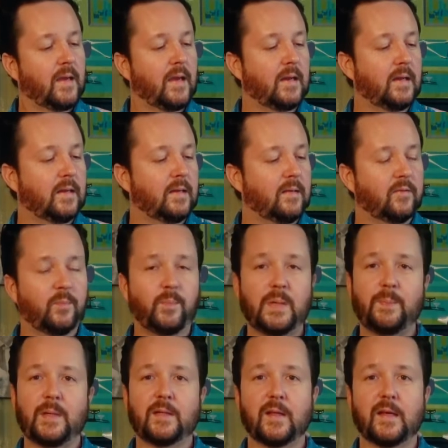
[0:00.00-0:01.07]
And it is
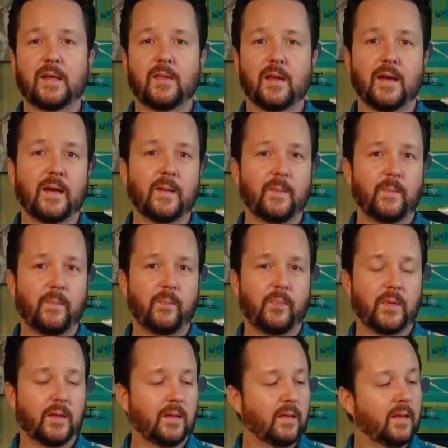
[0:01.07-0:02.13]
beeping like that
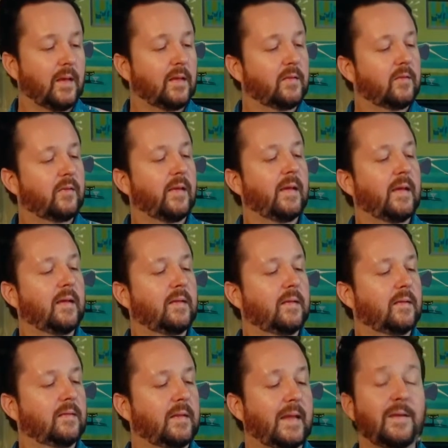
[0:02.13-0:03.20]
and
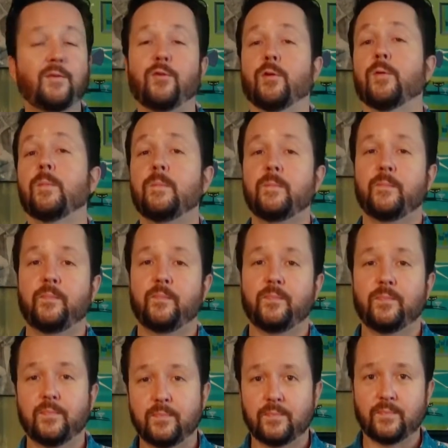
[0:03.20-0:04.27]
saying danger
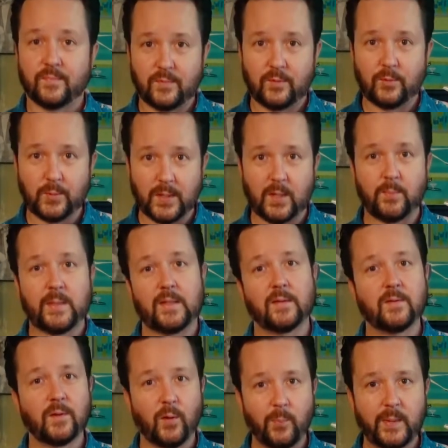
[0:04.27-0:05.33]
to tell me,
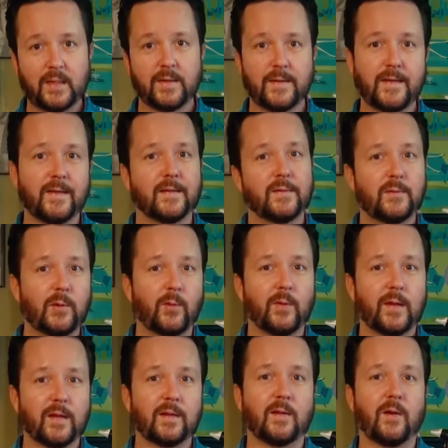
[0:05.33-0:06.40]
don't be an idiot, don't
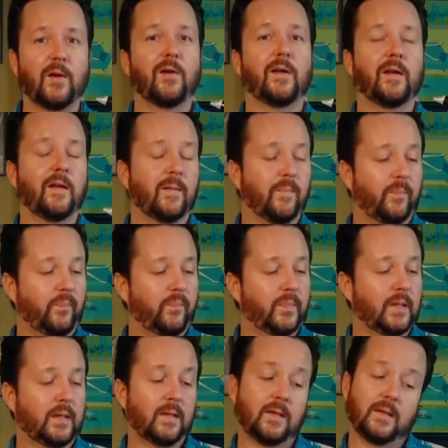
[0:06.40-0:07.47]
get in the car right now.
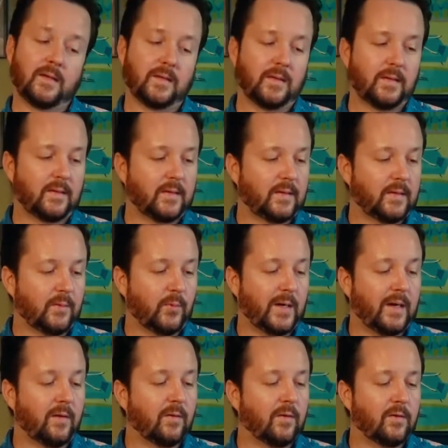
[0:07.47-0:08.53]

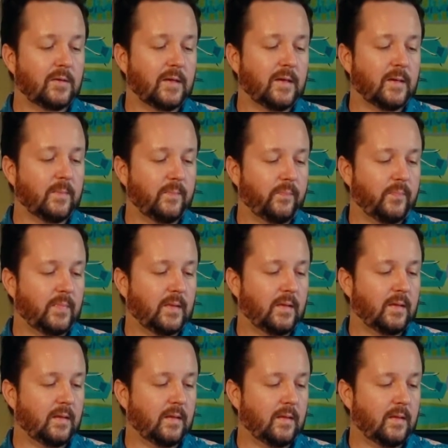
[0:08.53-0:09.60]
Wow, okay.
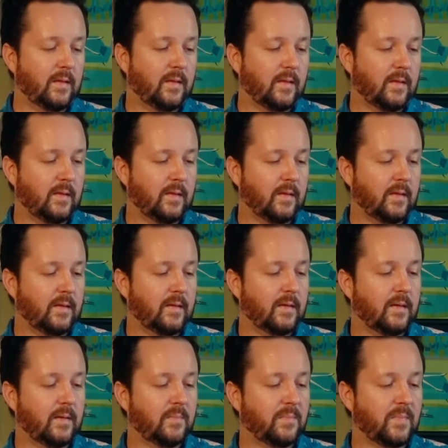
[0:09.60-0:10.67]

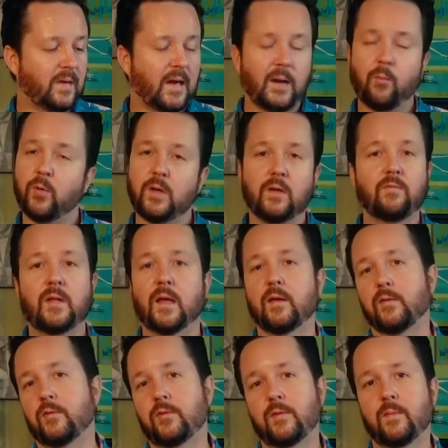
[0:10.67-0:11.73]
Um, I wouldn't have
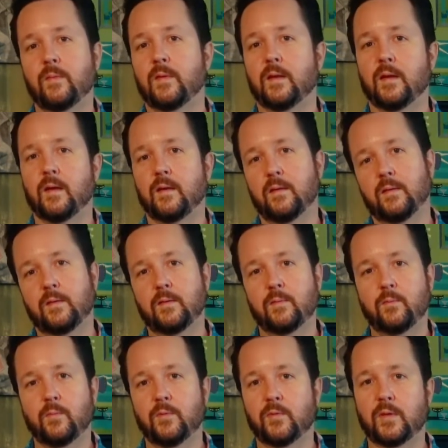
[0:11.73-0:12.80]
guessed that I
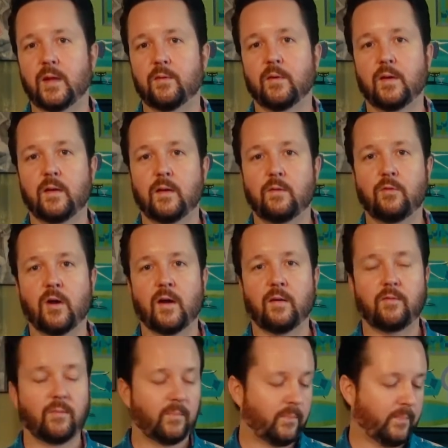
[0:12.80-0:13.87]
was not ready to drive.